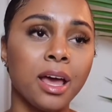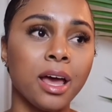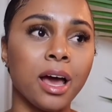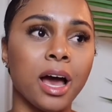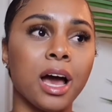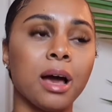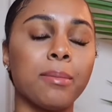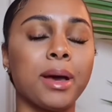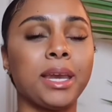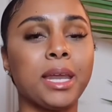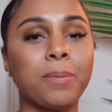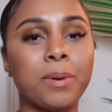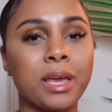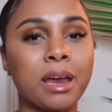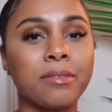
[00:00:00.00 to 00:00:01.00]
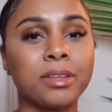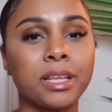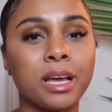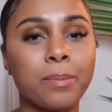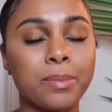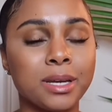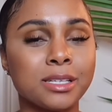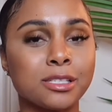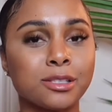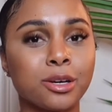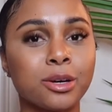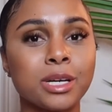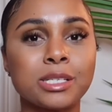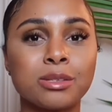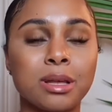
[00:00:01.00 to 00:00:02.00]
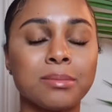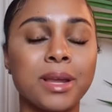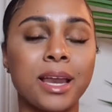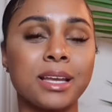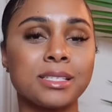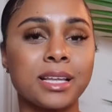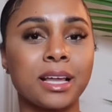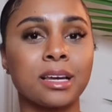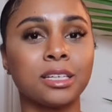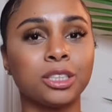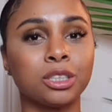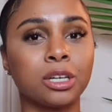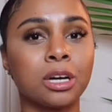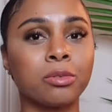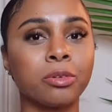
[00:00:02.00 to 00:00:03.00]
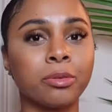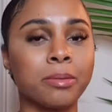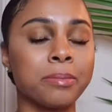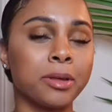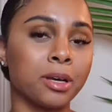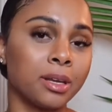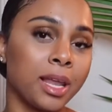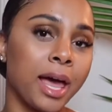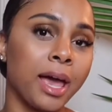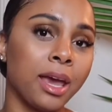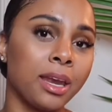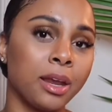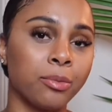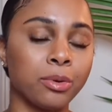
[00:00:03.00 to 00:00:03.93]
um i did pick everything up in the store so i'm not exactly sure what will be online and